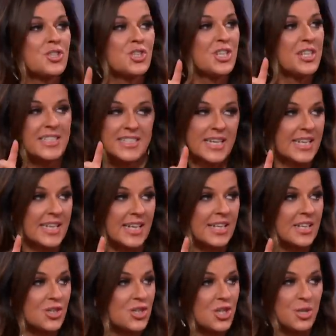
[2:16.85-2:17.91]
she did it
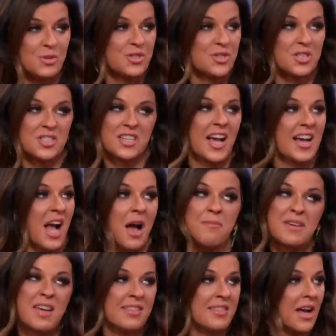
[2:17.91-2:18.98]
because she was just like,
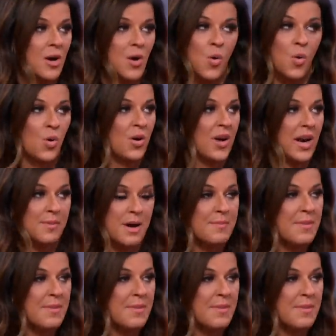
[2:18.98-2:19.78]
I'm getting that quarter out of my